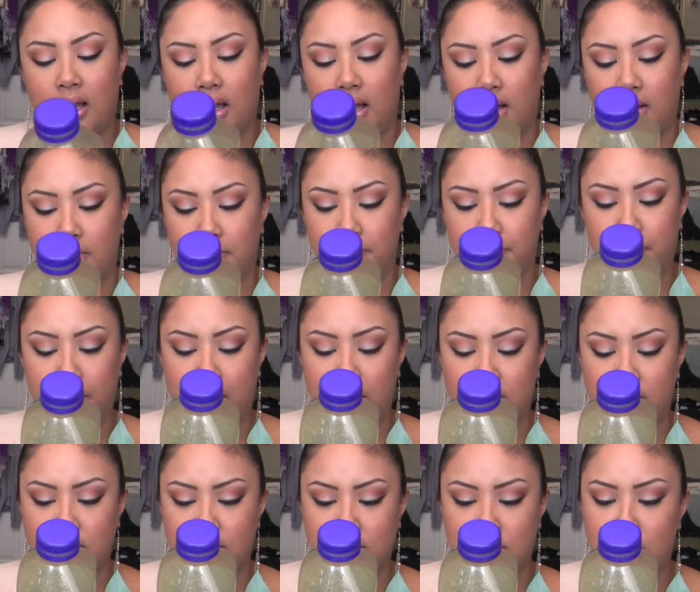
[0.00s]
Um,
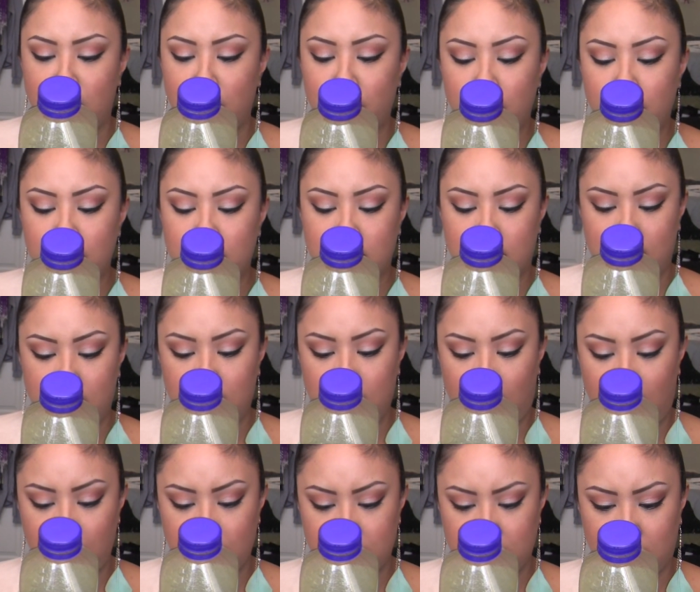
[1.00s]
but just knowing what's in it,
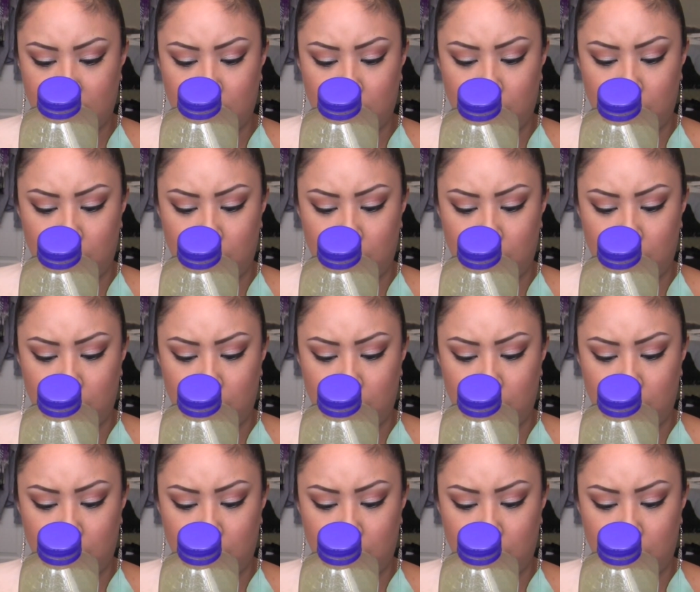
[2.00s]
I was like,